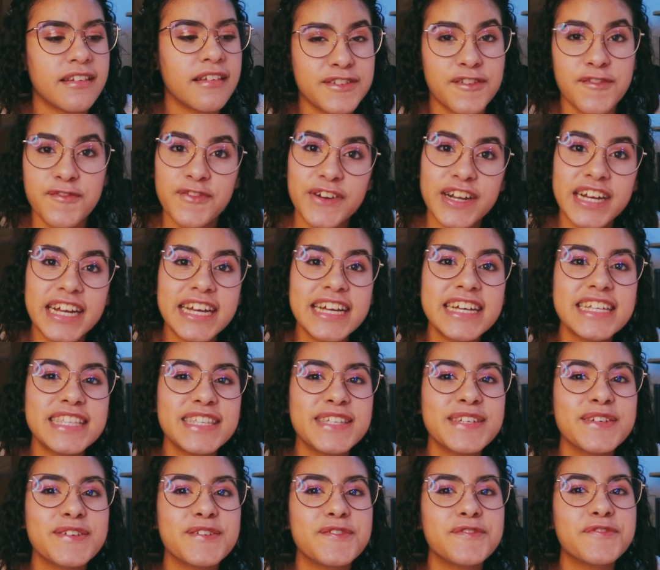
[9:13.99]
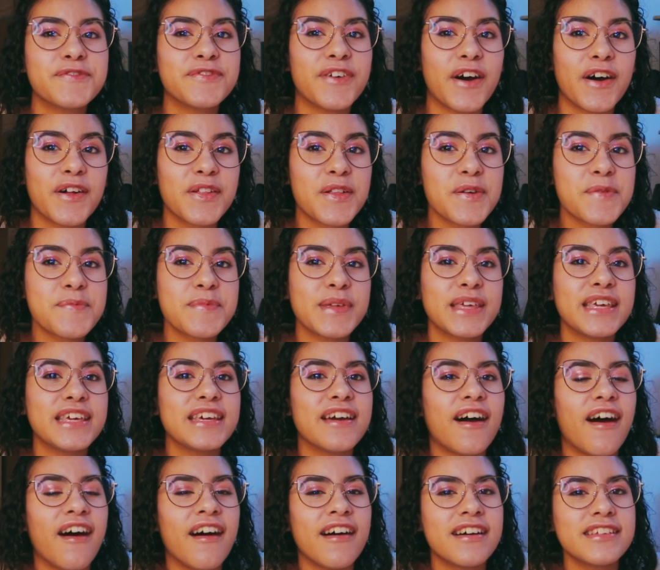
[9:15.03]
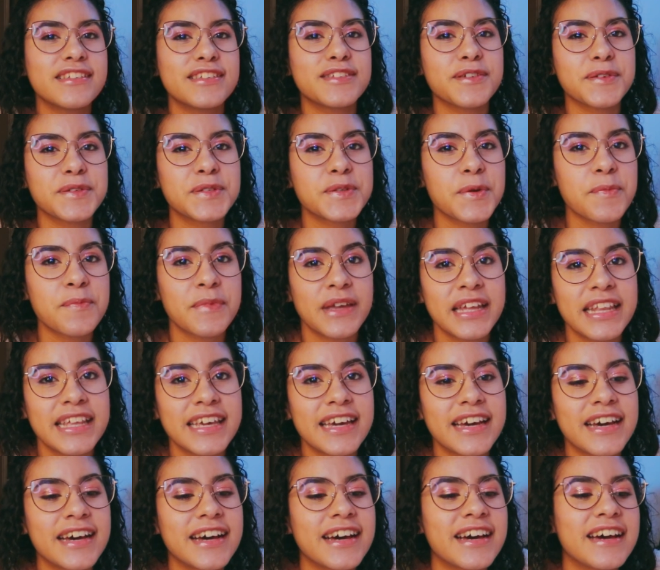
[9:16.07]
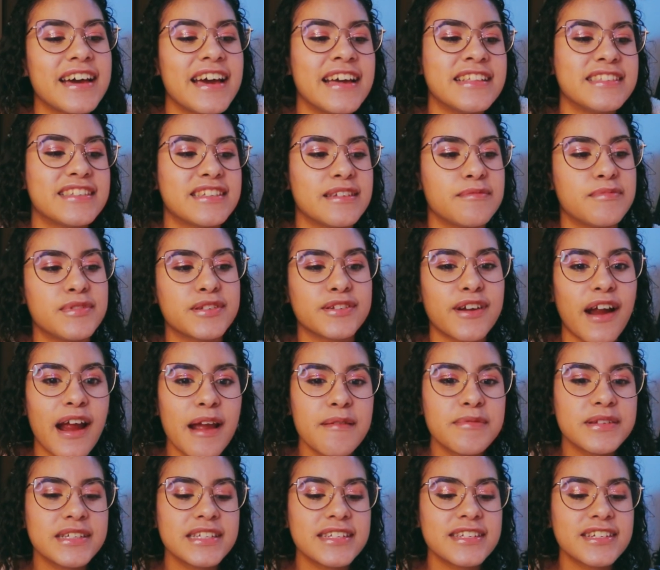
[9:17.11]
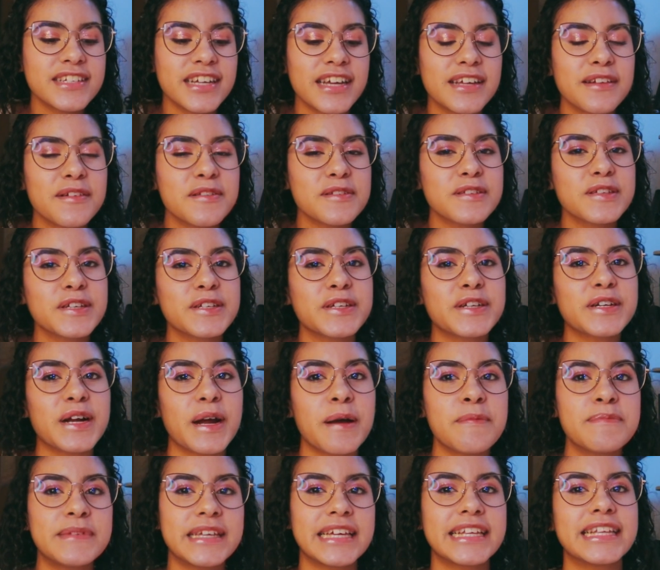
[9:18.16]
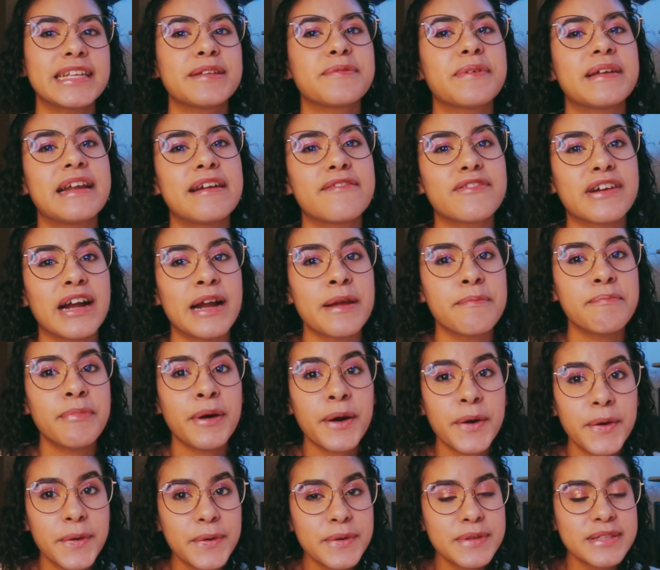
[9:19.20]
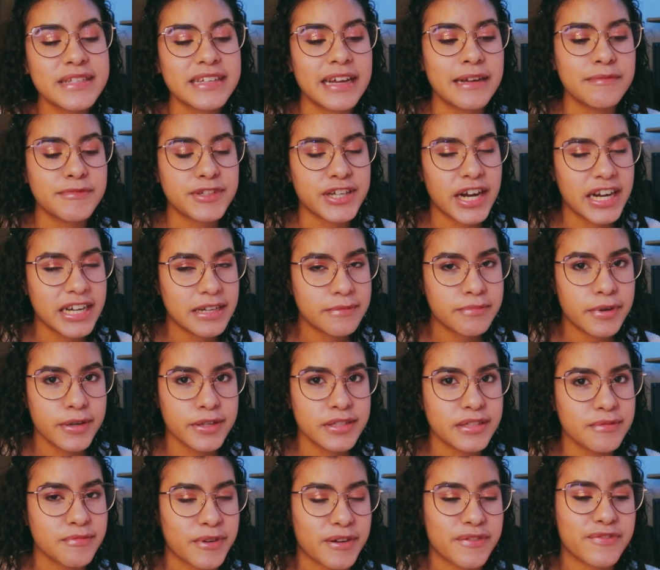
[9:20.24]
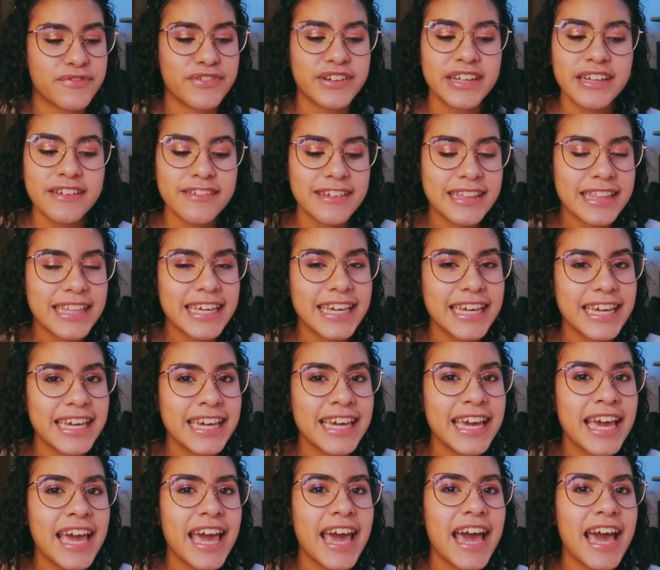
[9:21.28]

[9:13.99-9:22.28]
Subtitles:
Don't forget to follow me on social media and subscribe to this channel so you're updated whenever I post. I'm trying to post more frequently.